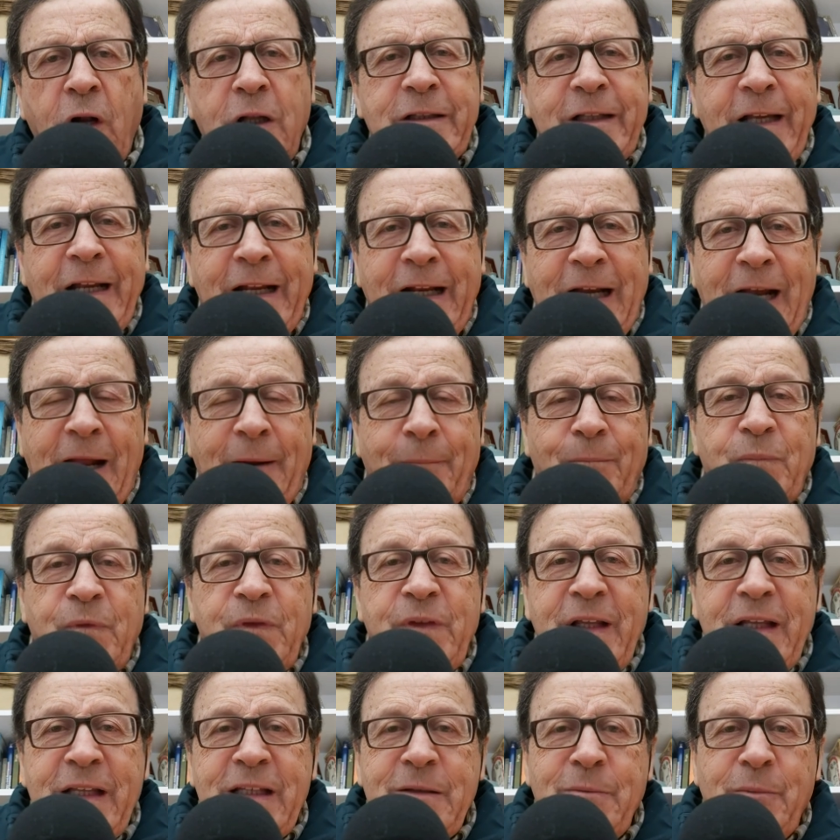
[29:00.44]
all they
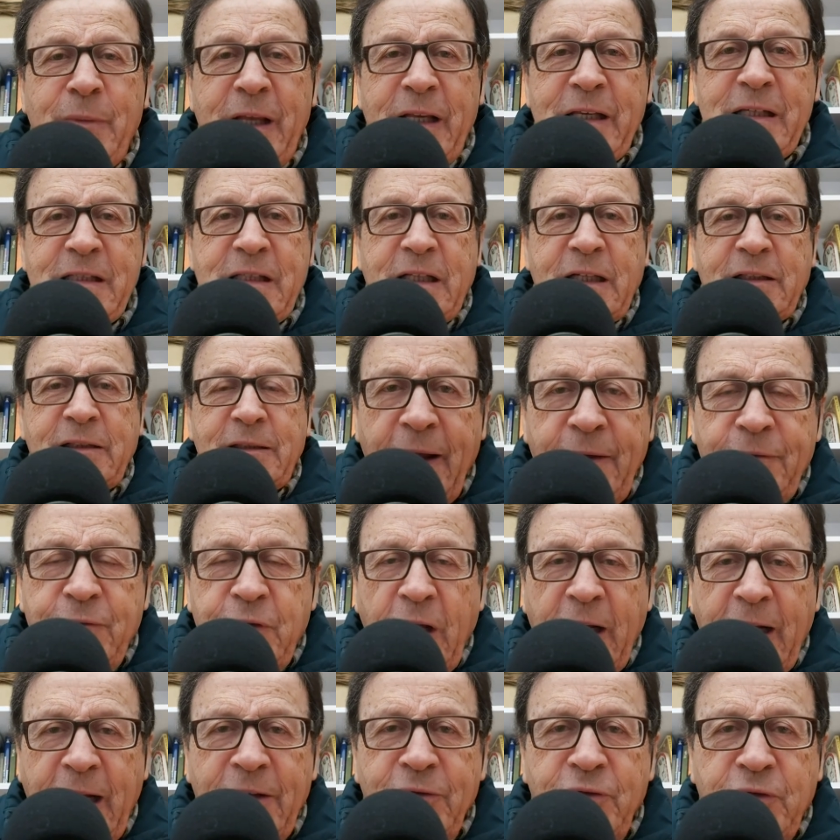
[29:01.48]
can. This means that if
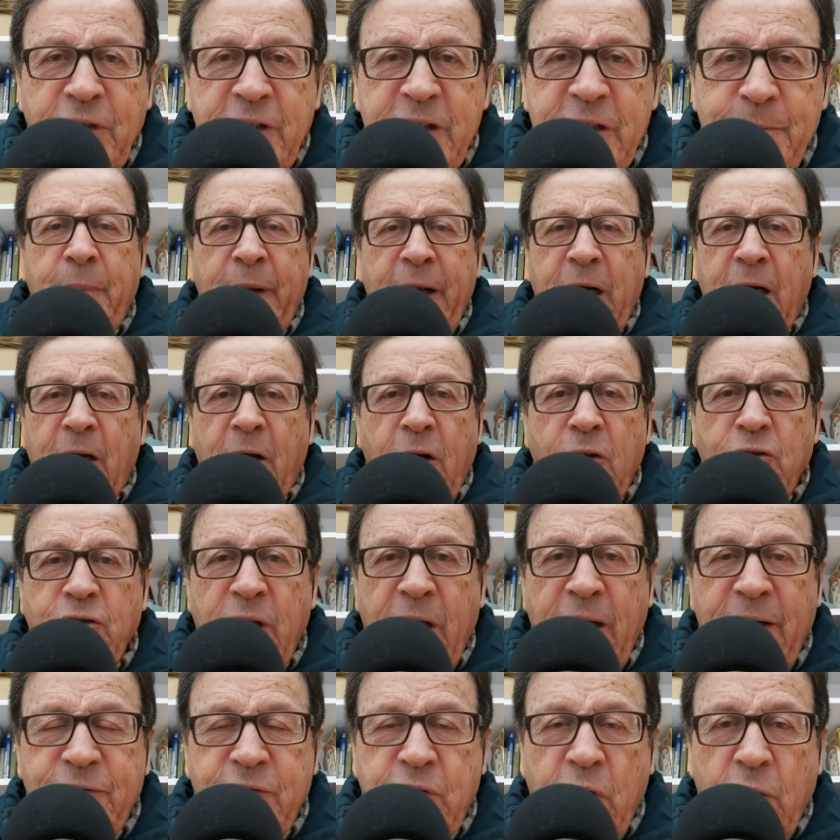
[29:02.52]
the country is bigger, all
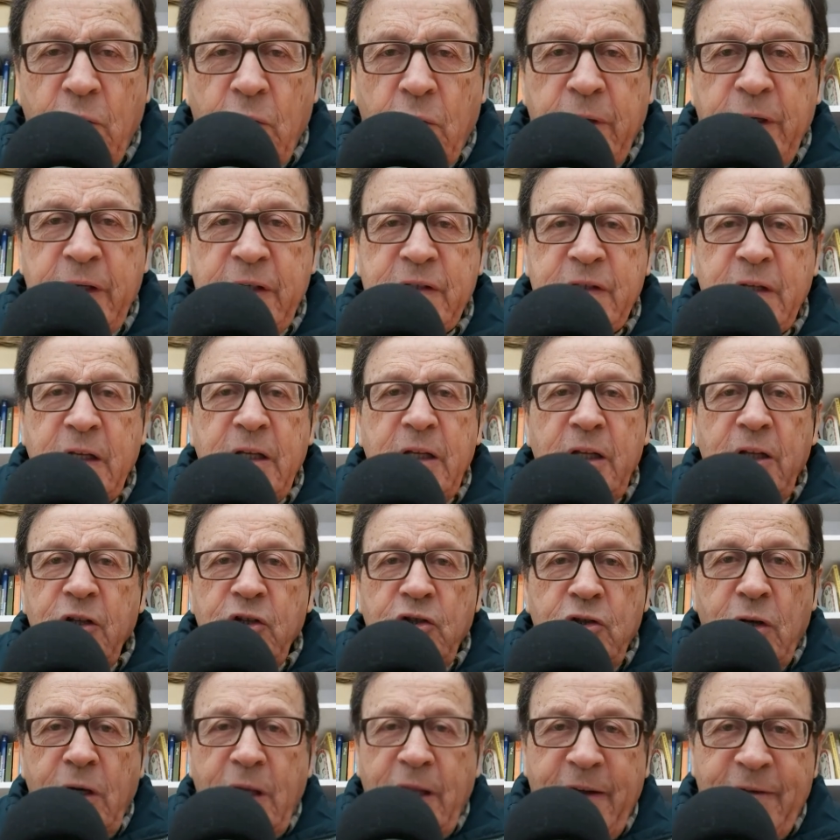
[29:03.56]
you have to do is
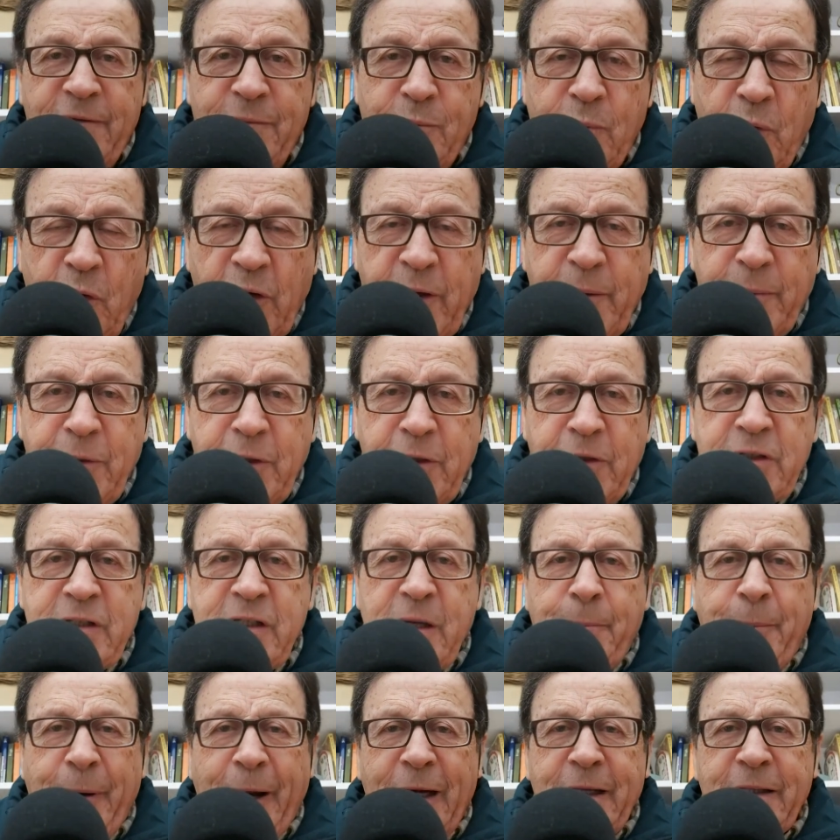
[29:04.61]
you'll have more
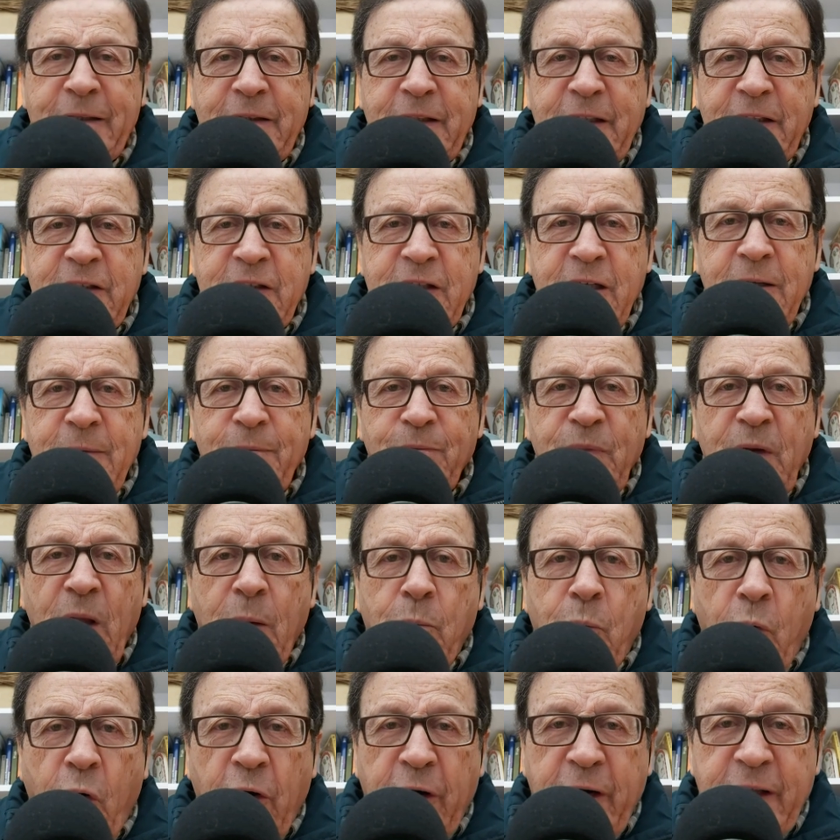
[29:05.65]
municipalities,
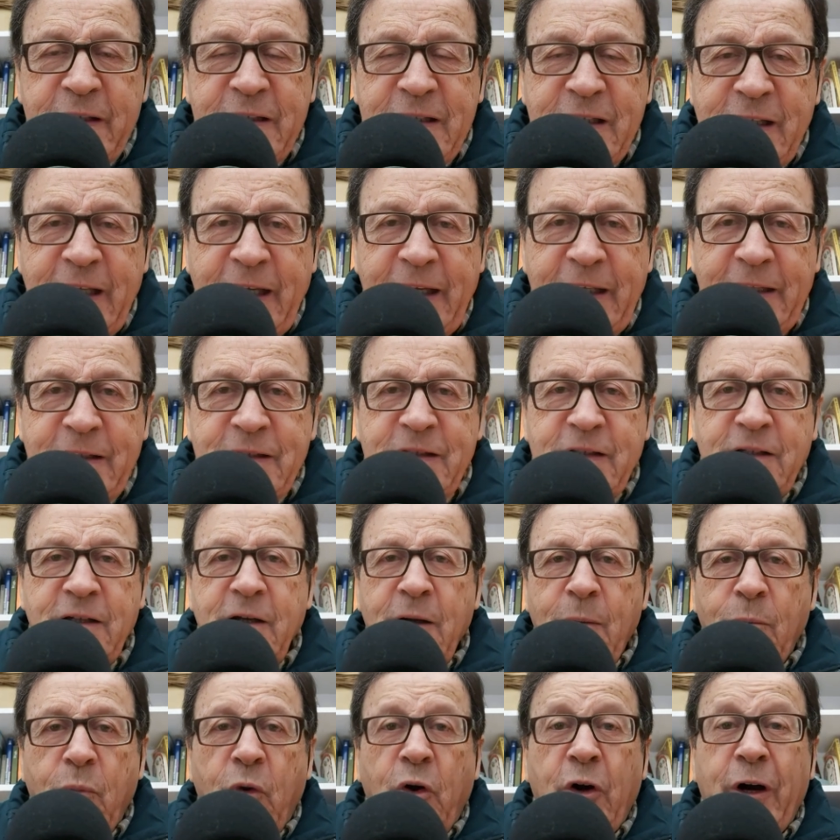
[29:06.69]
more states,
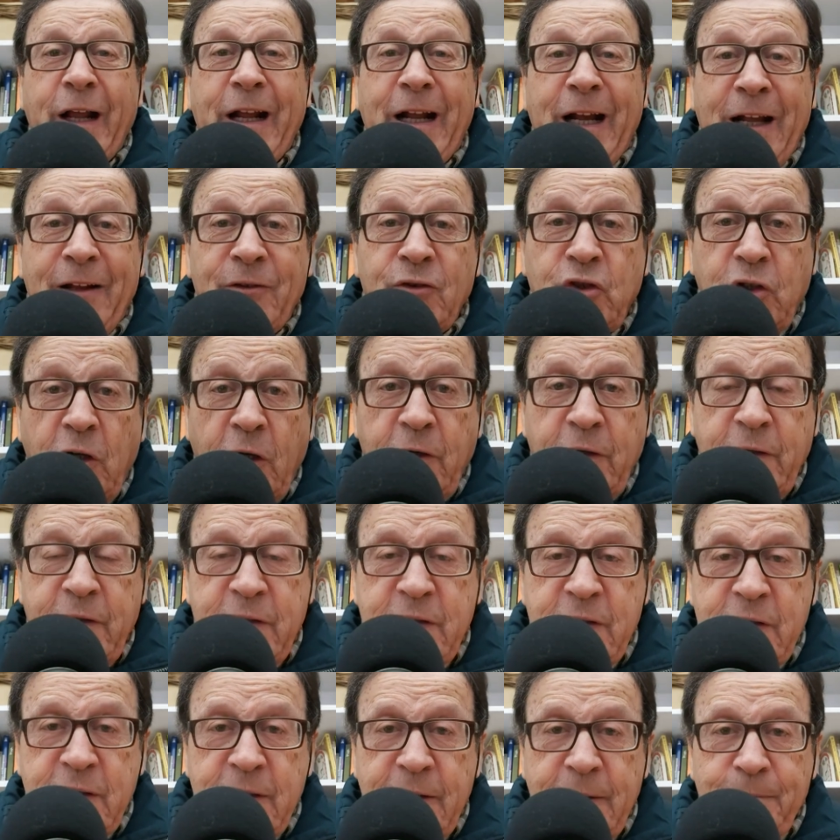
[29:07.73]
more
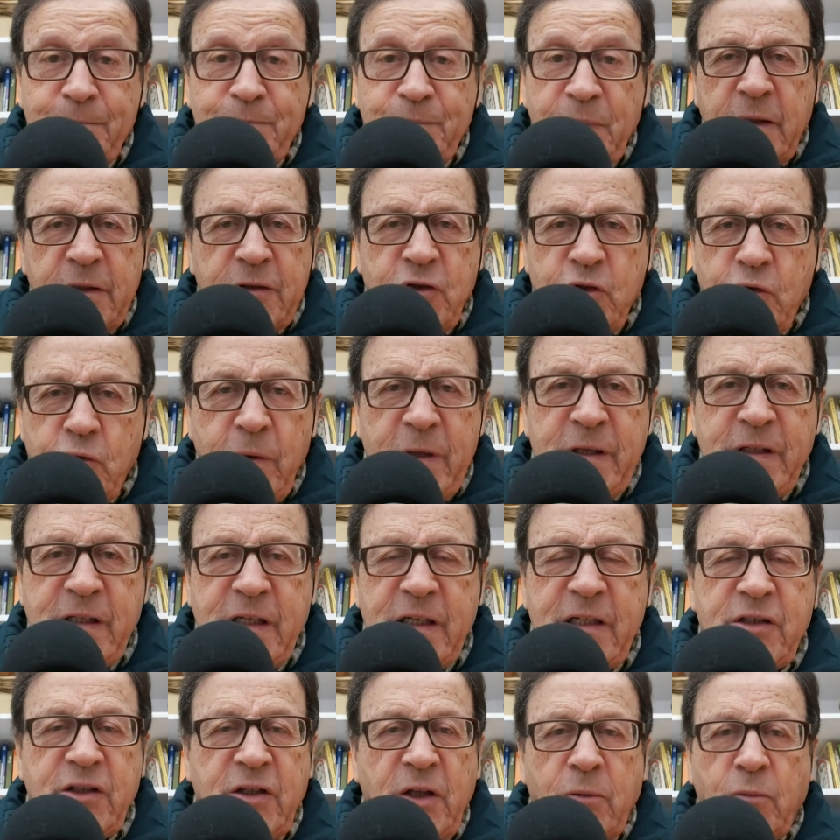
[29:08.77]
cantons. The Swiss
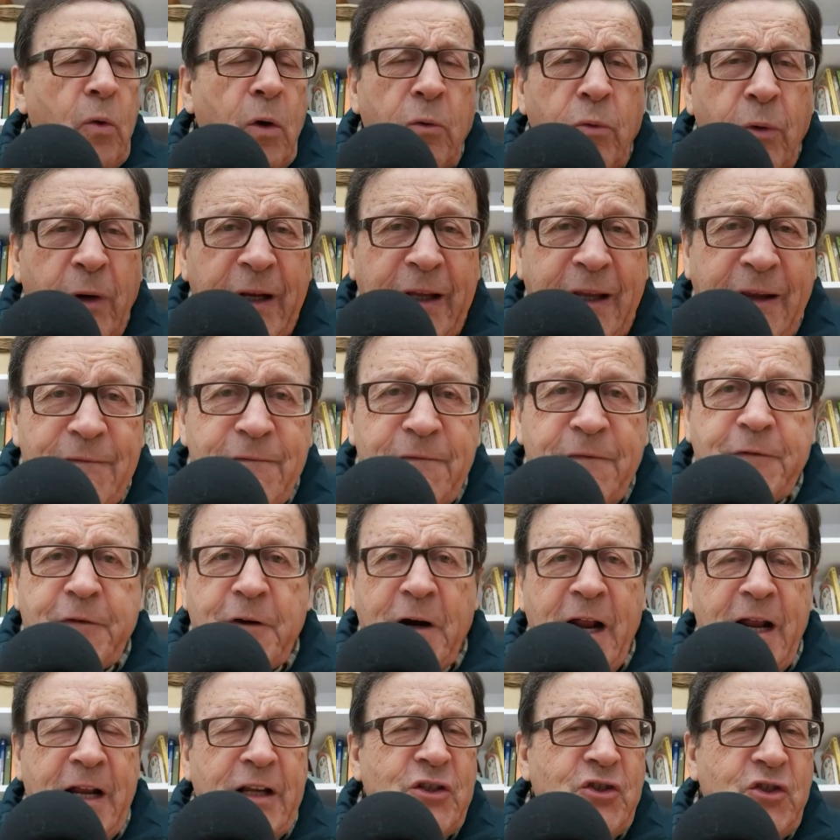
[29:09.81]
system will work in
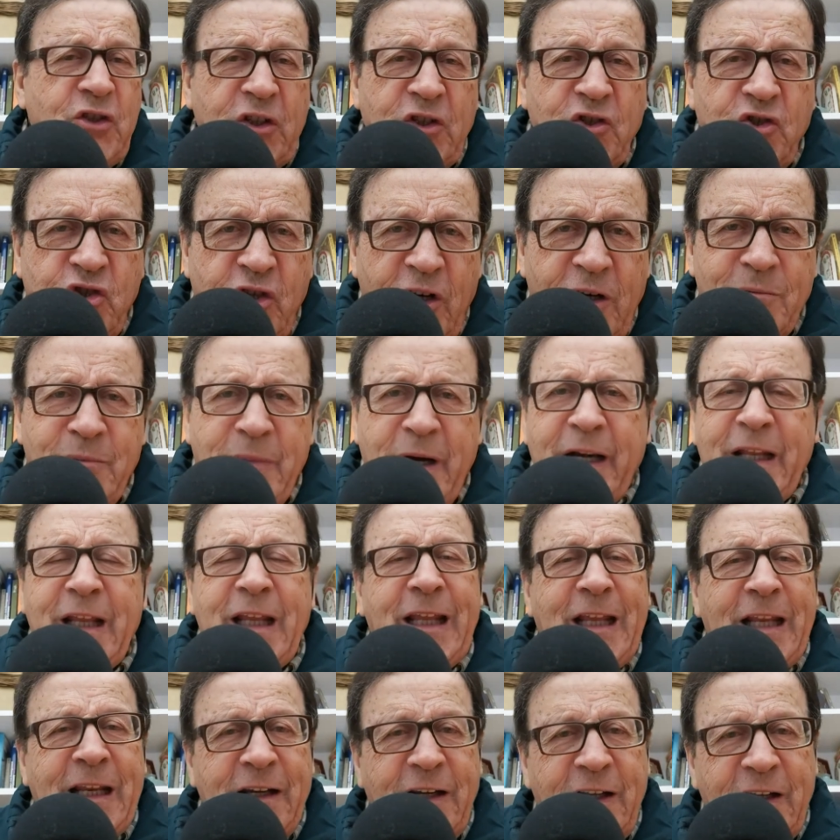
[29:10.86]
France, in
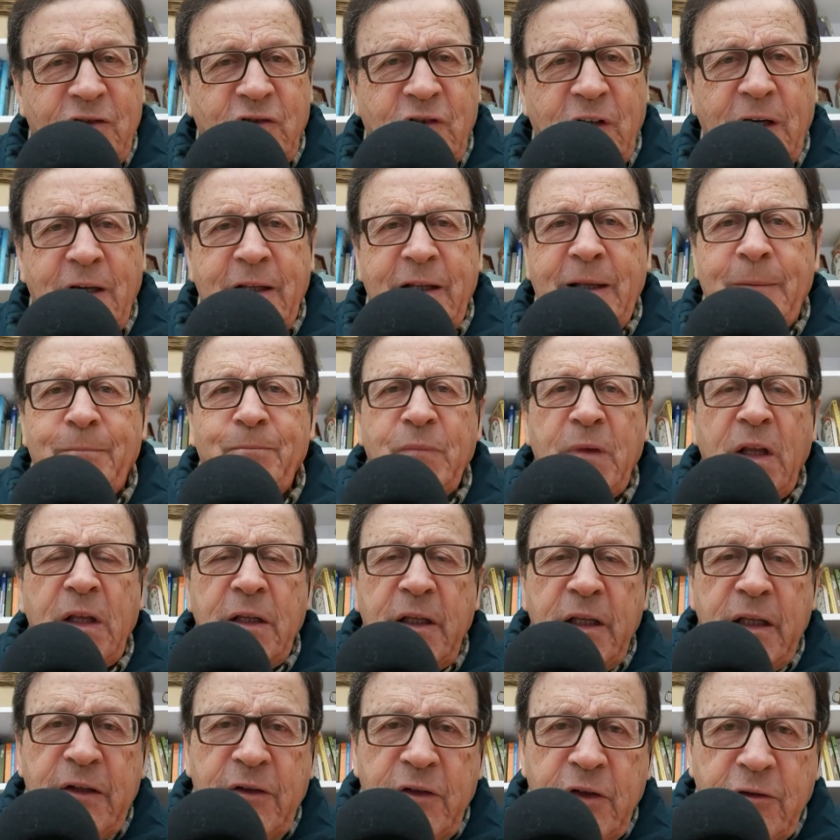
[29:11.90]
Germany, in Italy,
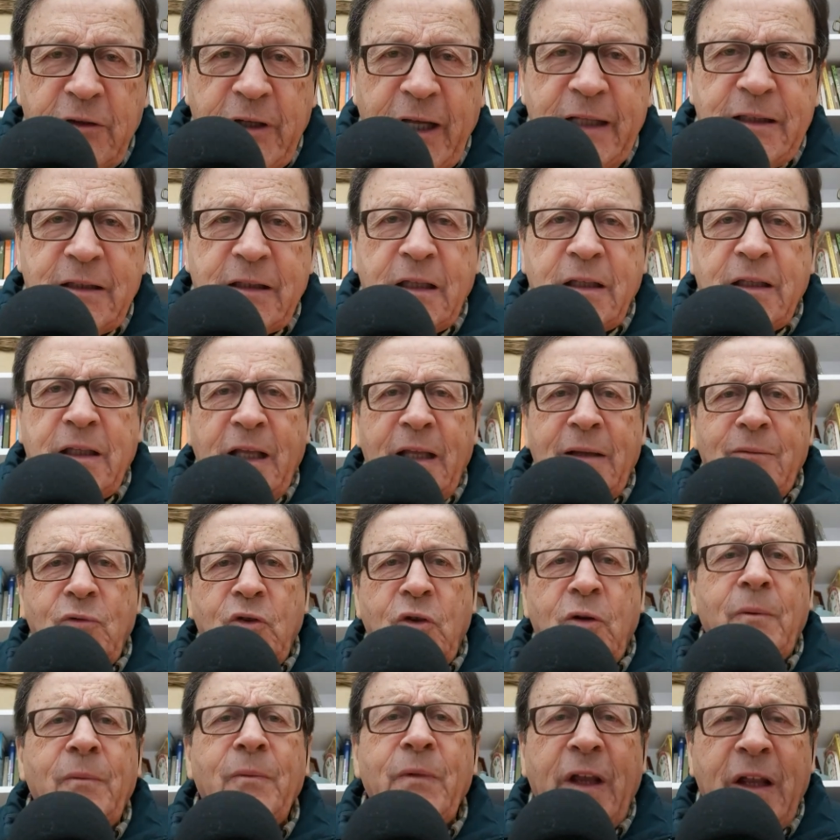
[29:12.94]
in the United
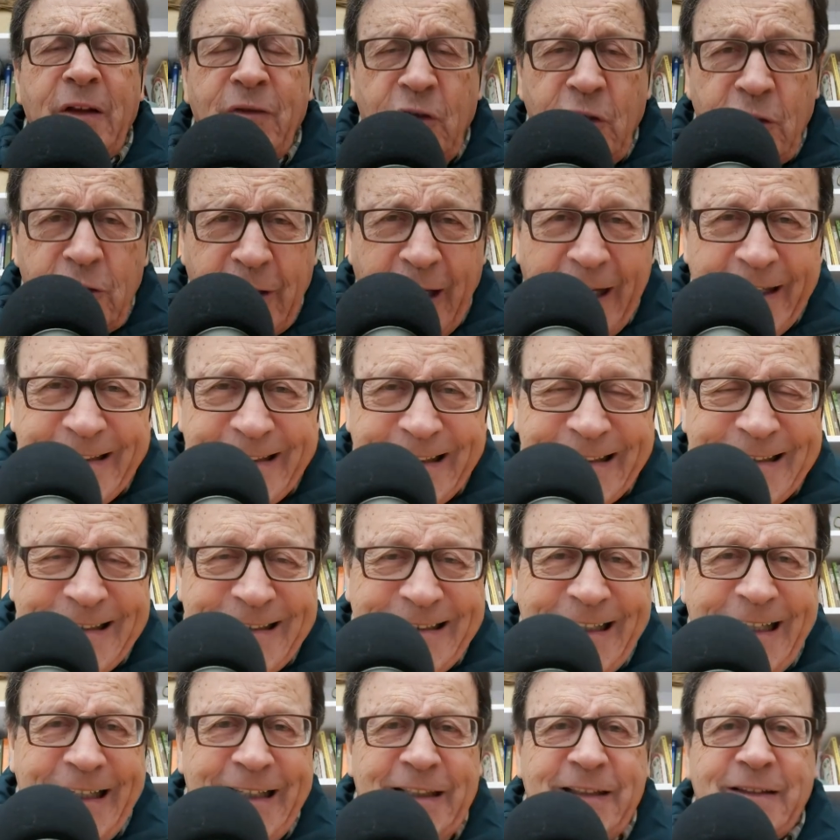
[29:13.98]
Kingdom, in the United
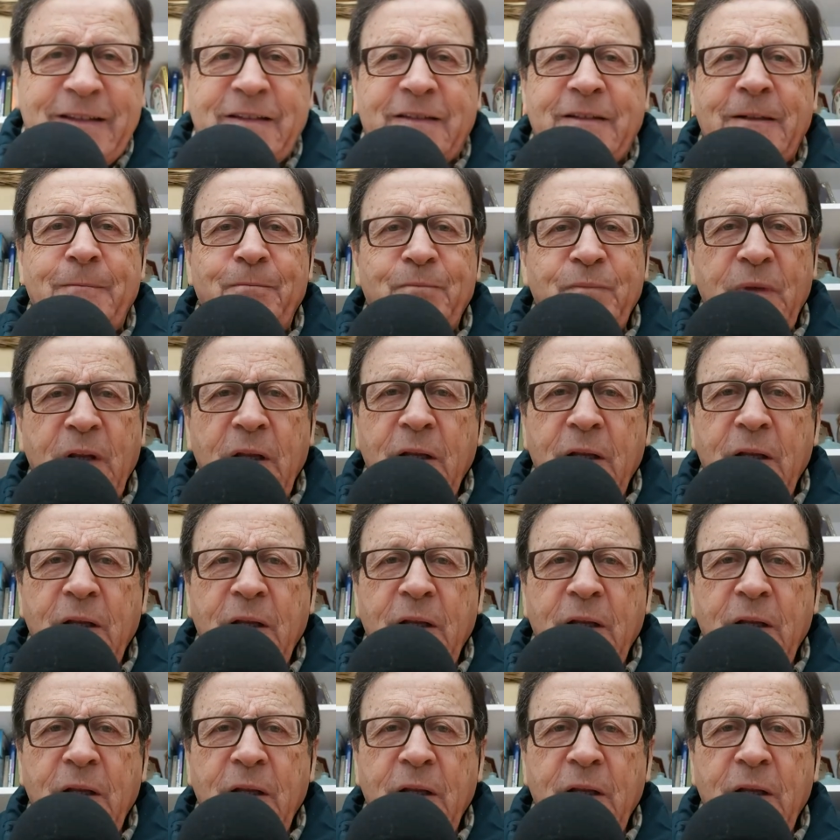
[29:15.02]
States,